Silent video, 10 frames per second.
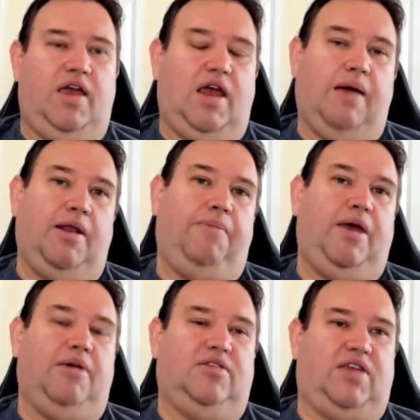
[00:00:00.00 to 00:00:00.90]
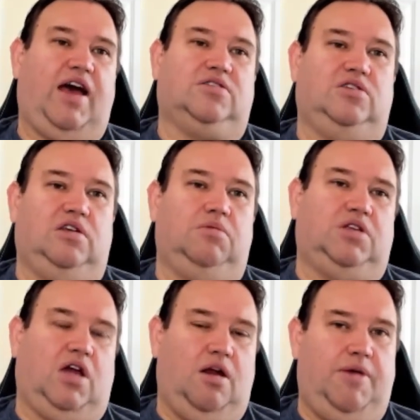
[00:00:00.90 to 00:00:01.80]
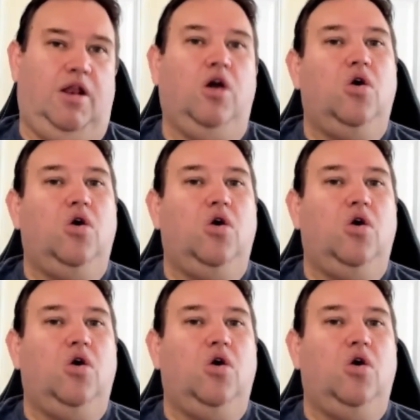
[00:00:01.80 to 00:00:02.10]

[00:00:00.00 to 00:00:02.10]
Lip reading: and I'm going to pay my taxes in retirement